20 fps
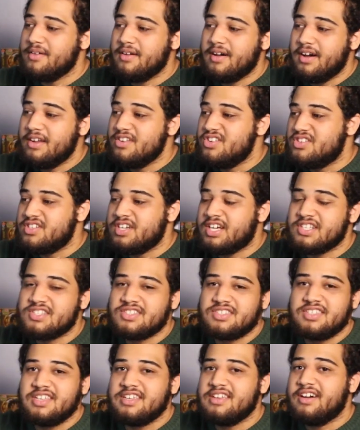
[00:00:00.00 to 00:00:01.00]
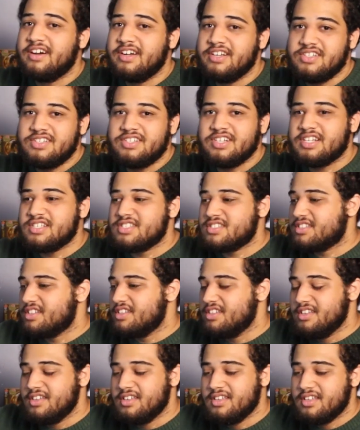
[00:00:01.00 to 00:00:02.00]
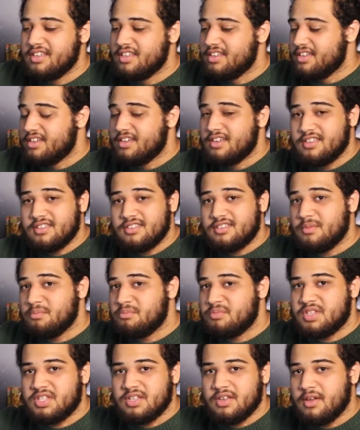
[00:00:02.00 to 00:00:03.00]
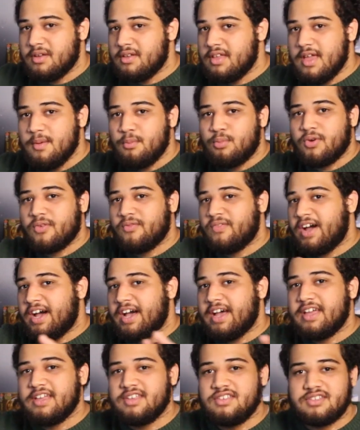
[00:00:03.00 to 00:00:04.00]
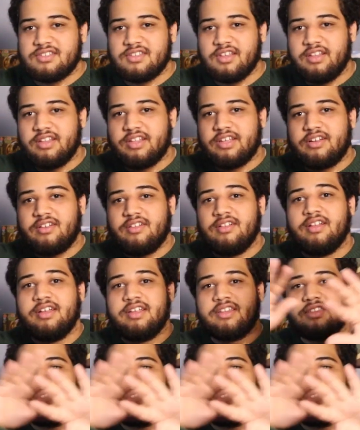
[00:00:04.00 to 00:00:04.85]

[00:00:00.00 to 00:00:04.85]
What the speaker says: adjust the improvise the little